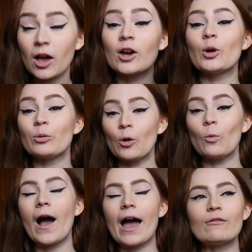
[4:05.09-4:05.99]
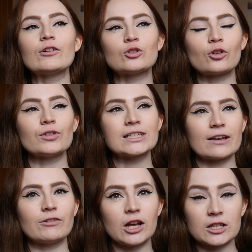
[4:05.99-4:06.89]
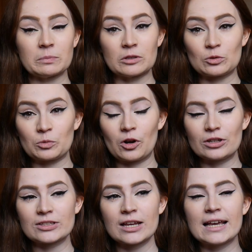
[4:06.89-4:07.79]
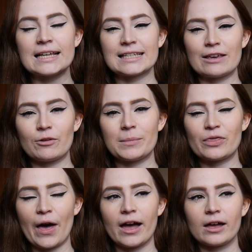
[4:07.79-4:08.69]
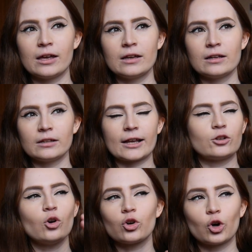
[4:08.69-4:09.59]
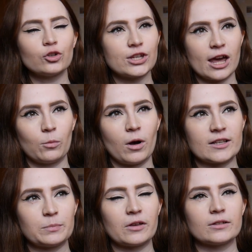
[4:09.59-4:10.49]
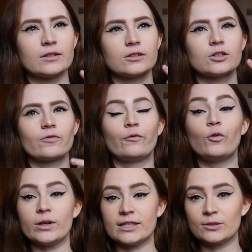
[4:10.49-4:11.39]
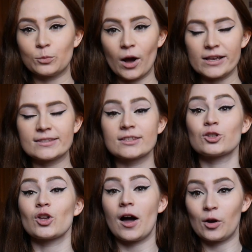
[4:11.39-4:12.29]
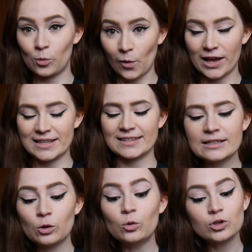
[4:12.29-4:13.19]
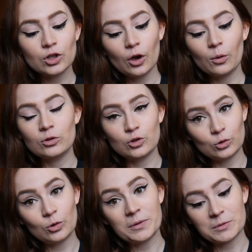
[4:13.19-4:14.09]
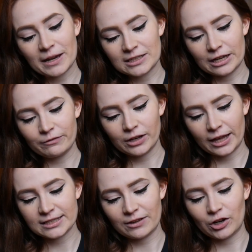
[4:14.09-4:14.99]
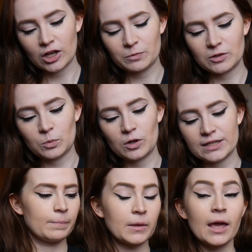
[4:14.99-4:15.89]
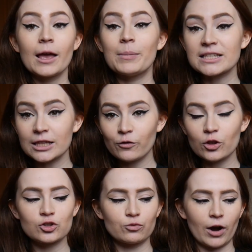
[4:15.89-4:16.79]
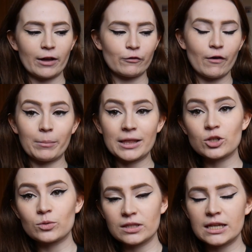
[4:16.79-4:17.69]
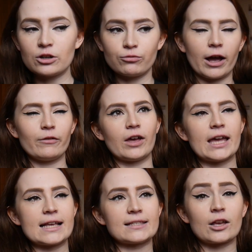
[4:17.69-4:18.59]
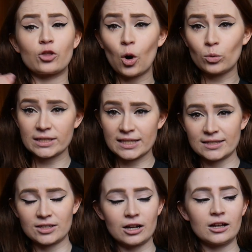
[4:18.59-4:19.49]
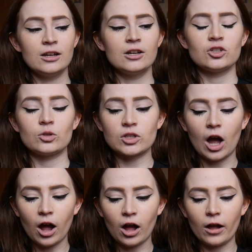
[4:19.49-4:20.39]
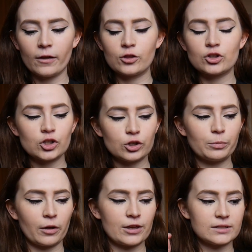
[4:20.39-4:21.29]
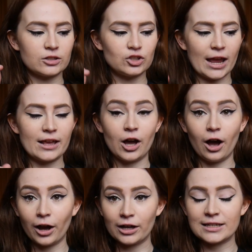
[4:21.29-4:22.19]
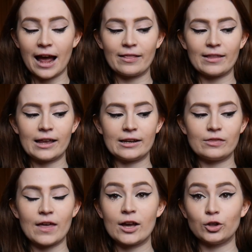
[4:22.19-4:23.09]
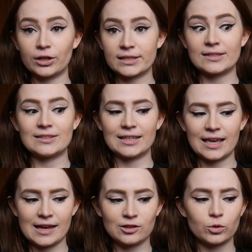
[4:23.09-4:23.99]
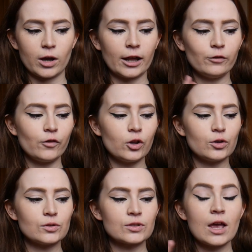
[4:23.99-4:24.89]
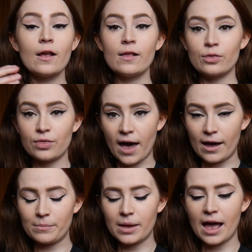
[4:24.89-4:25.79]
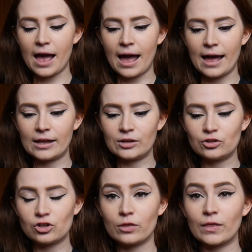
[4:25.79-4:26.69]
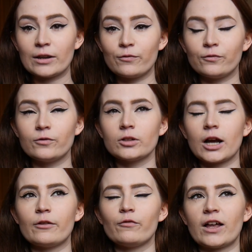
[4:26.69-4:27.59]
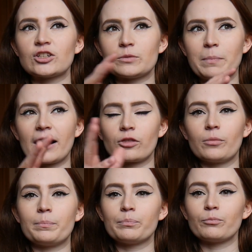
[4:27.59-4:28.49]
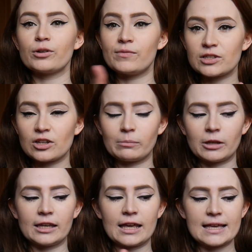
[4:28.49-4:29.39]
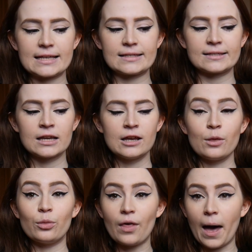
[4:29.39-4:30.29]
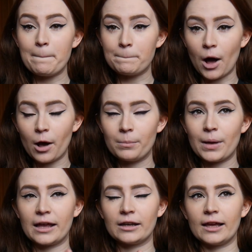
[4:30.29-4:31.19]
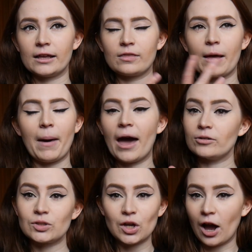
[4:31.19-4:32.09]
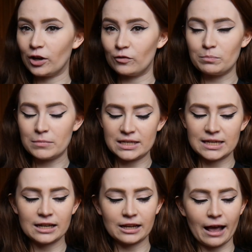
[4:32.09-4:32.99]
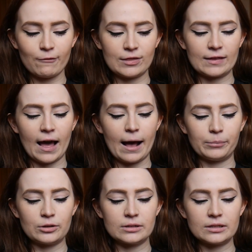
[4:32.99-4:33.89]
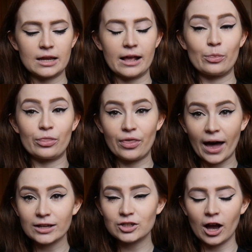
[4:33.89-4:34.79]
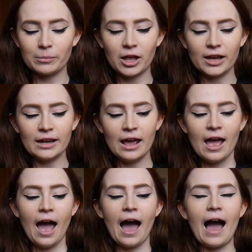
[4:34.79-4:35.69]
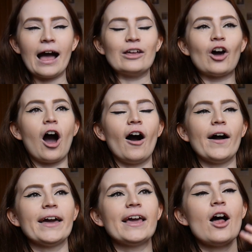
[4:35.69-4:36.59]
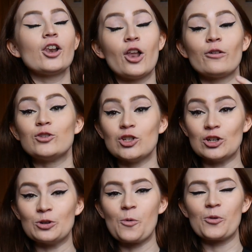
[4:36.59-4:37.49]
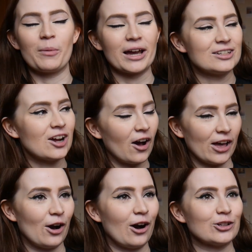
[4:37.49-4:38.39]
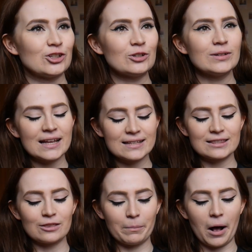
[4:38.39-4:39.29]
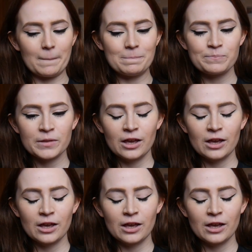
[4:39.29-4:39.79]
I don't know, whatever genre Seven Husbands was, is giving me that, like not content-wise, but voice-wise, style-wise. It's also dual perspective, like Seven Husbands was. It basically follows the River family, so it's Nina River is like the older sister, so it's her, the 2 brothers, Jay and Hud, and then their younger sister Kit. So it kind of follows them, and then it kind of flashes back. The previous timeline is their mum and like their parents kind of meeting and like everything that happened in that timeline. And I love June with my entire heart. June is the mum.